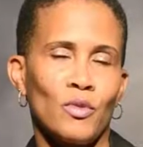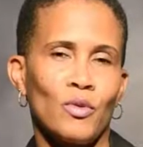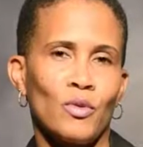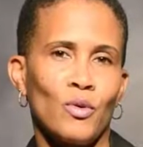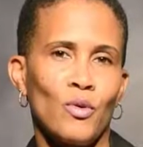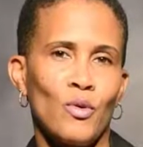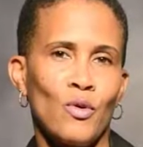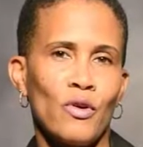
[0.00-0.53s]

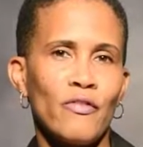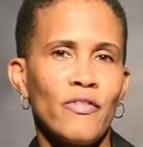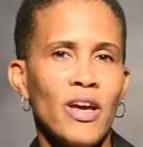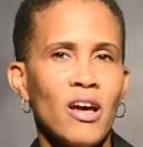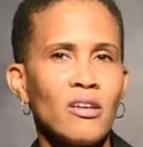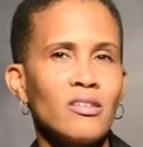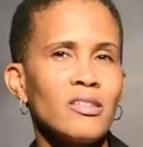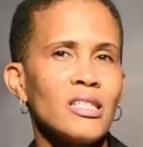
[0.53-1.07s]
Core
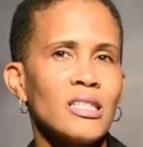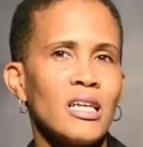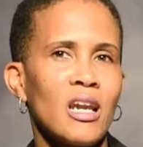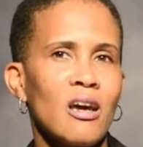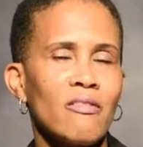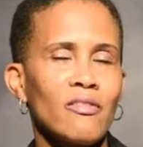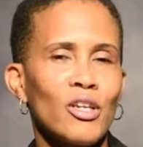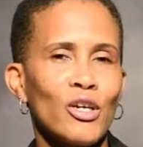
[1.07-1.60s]
values that
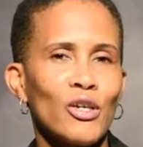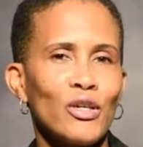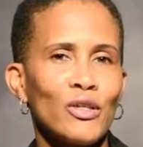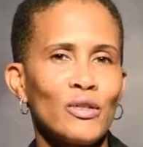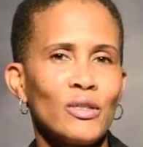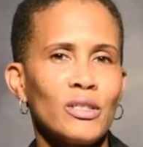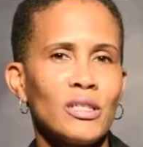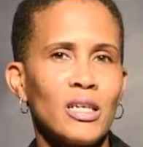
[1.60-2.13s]
I've
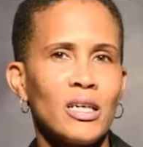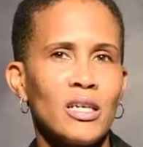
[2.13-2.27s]
learned